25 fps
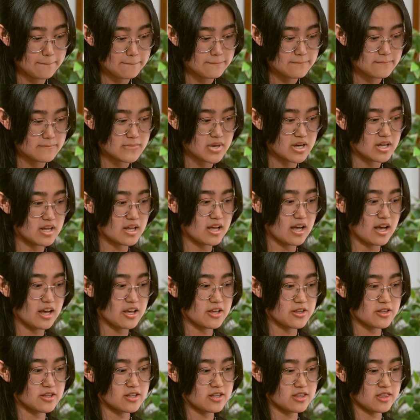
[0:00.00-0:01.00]
But I
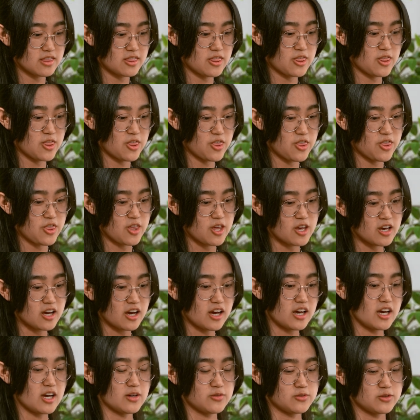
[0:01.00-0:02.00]
think I
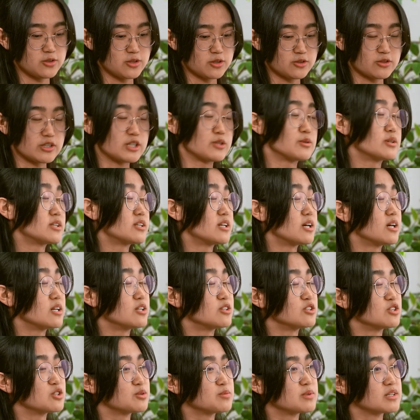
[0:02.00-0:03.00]
have to agree with
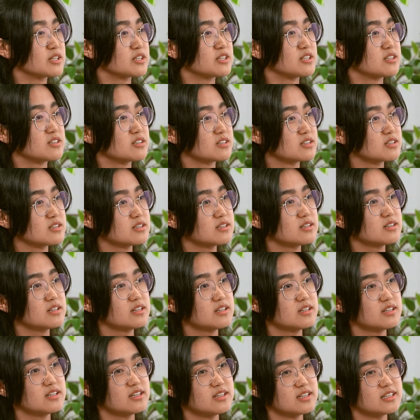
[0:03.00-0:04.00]
Daniels because
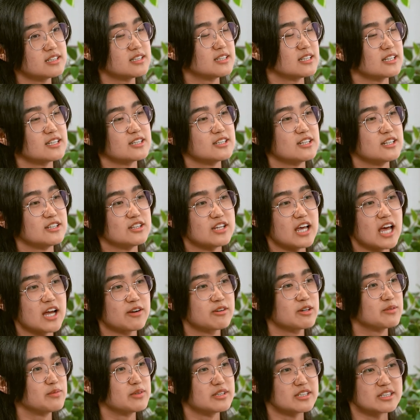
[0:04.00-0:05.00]
it's England.
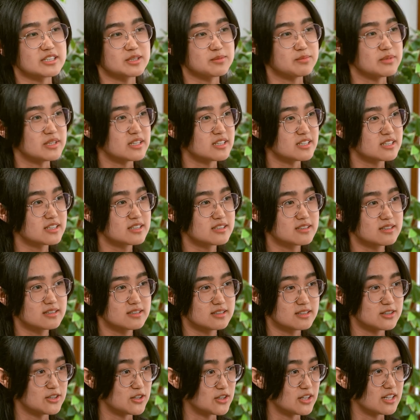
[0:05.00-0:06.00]
Everybody speaks
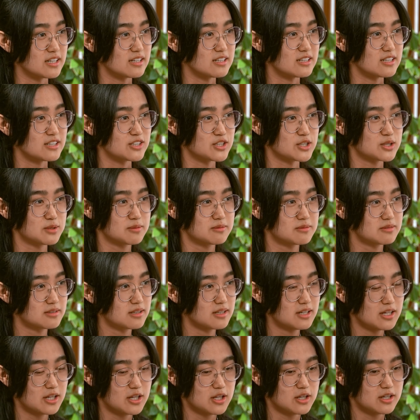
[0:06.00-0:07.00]
good English,
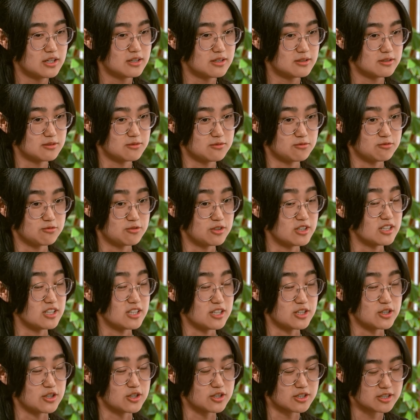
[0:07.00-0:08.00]
really
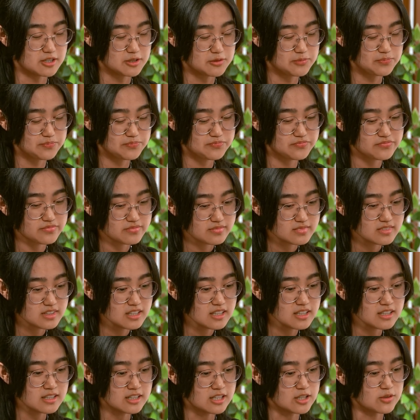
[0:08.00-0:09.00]
good,
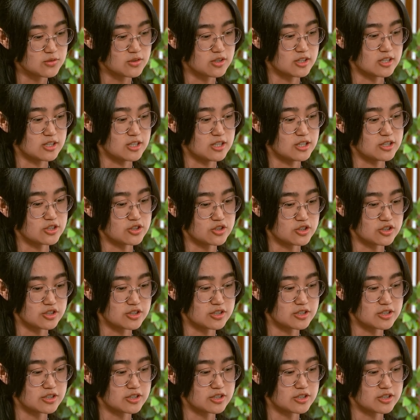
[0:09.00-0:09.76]
even the teachers.